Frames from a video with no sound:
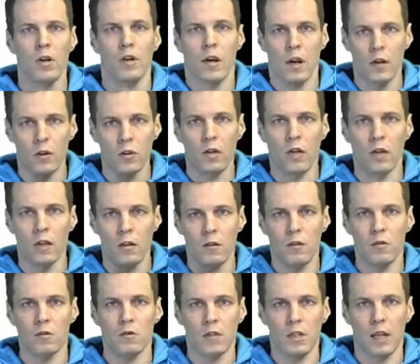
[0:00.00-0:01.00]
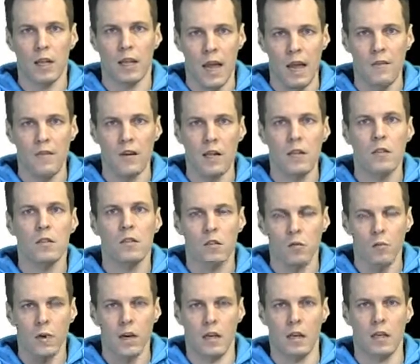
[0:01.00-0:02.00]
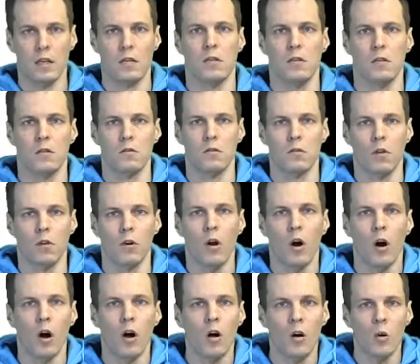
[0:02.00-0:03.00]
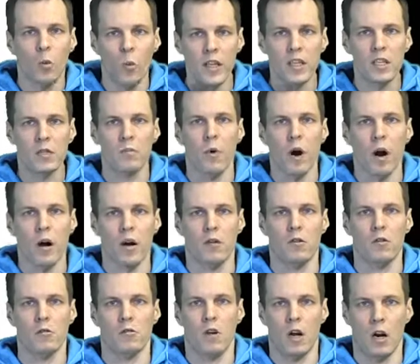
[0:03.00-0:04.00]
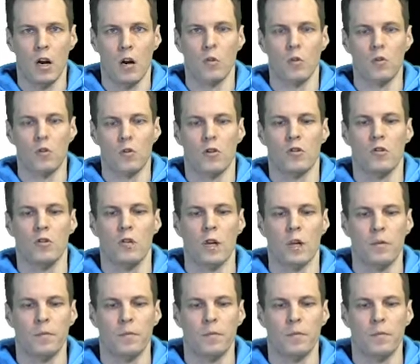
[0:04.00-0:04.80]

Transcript: and you can use that evidence to make decisions on which markers to adopt to your study.